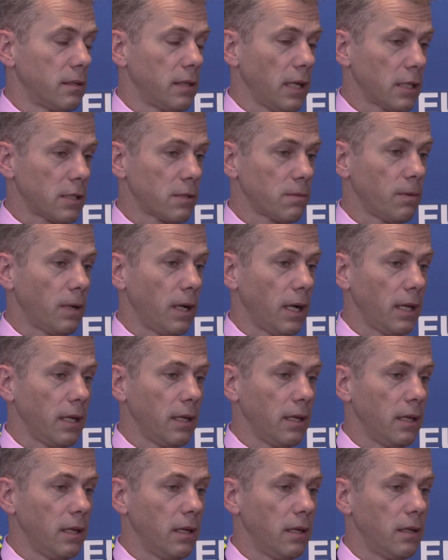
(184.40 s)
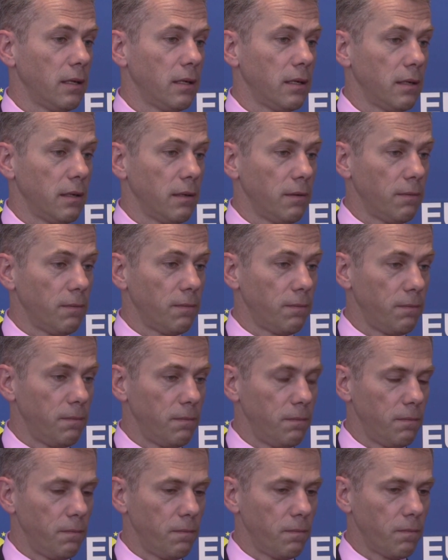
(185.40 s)
that's why uh,
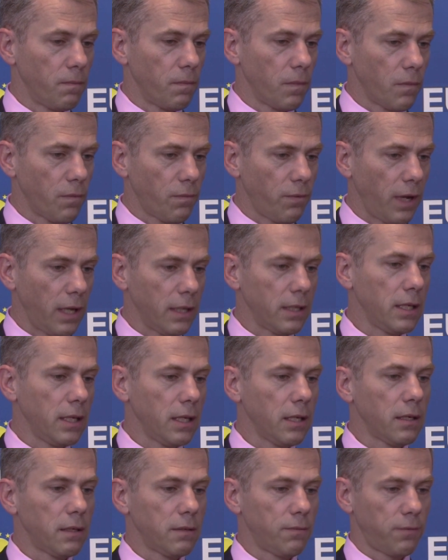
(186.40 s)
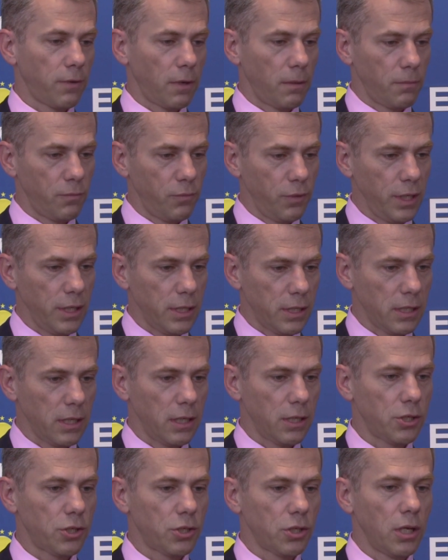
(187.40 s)
funding from
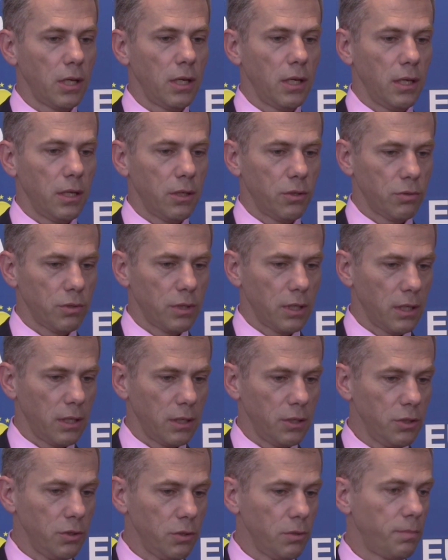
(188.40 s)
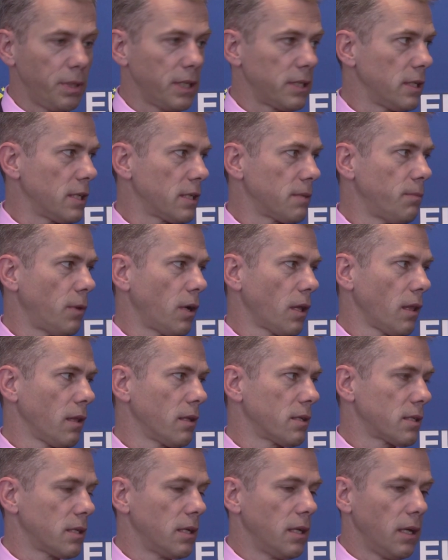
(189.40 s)
research to the new business
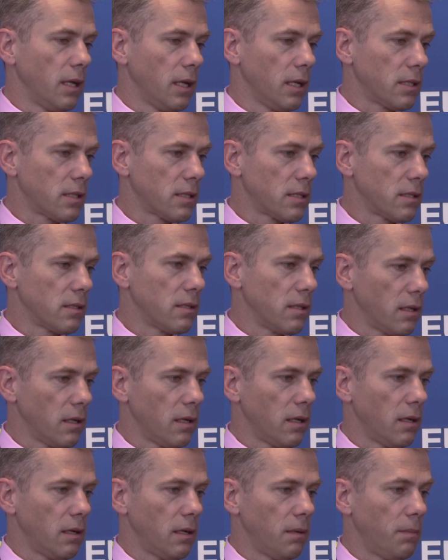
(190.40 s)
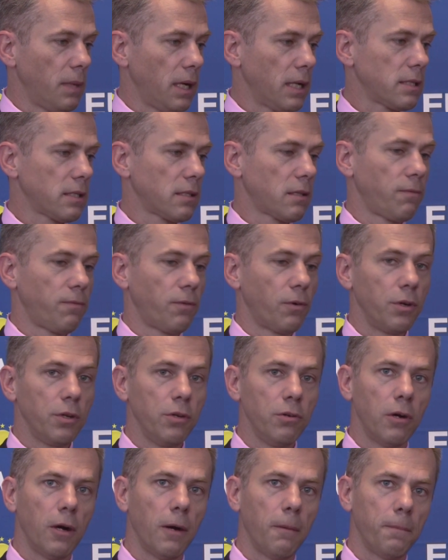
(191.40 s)
models, it's a must for
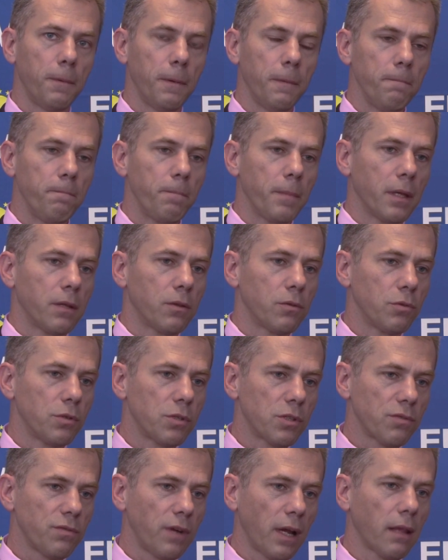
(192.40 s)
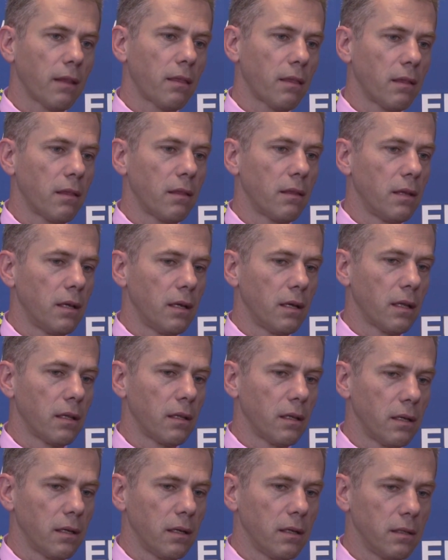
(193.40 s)
Europe to strengthen the,
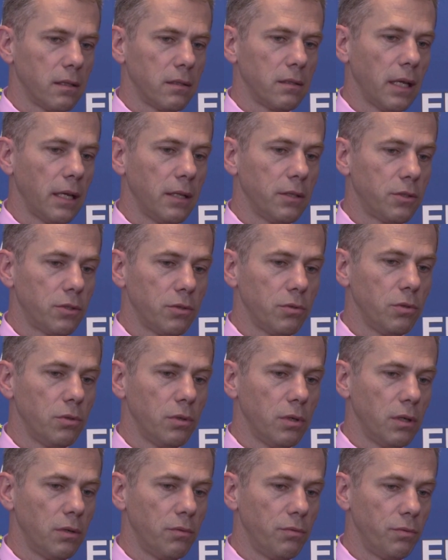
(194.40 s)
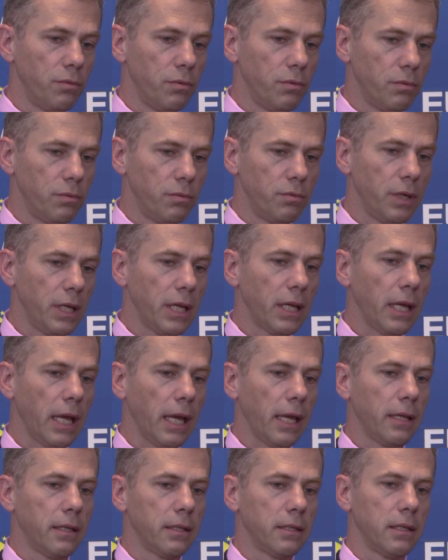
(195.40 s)
the and to uh,
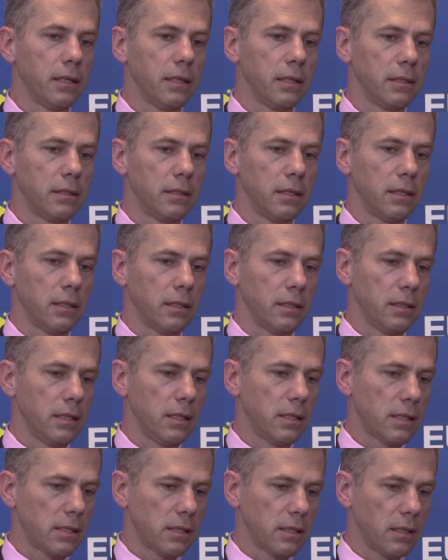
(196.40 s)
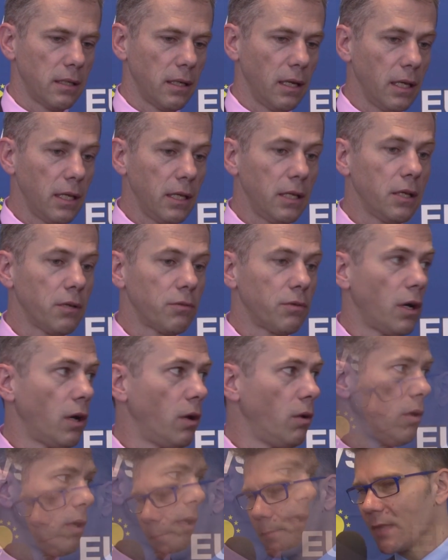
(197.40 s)
regain the, the this uh, leading
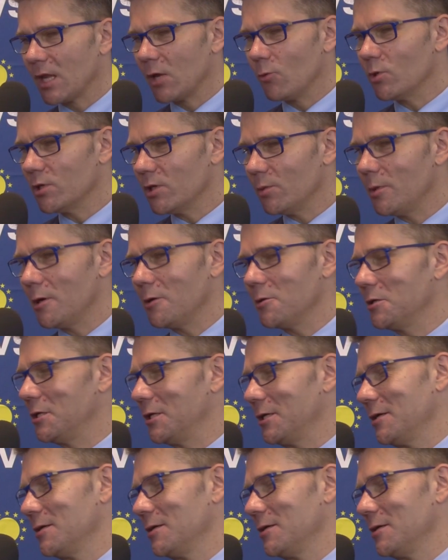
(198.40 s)
role. What about